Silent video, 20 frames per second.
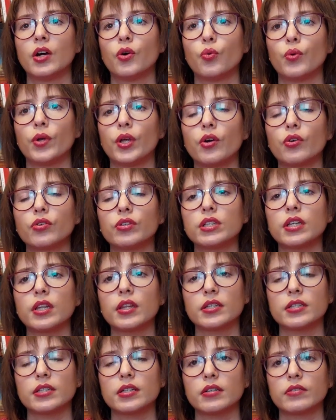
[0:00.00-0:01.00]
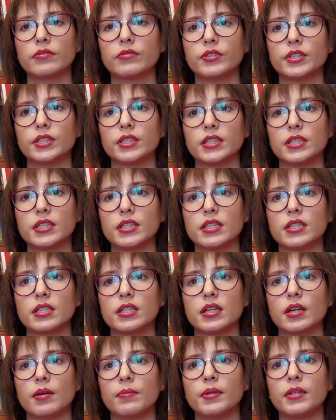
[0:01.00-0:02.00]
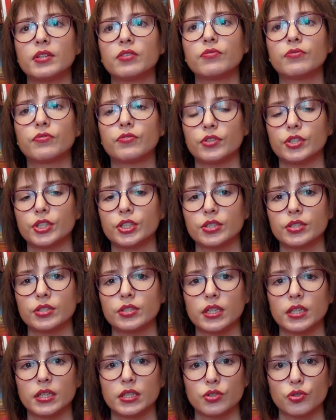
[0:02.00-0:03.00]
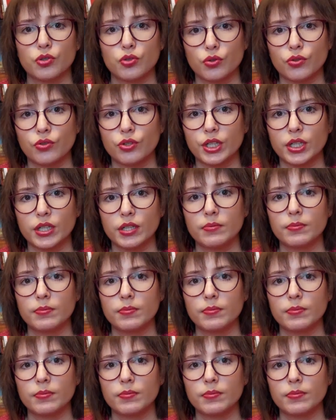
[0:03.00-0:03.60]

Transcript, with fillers: We only discover this a bit further in the story,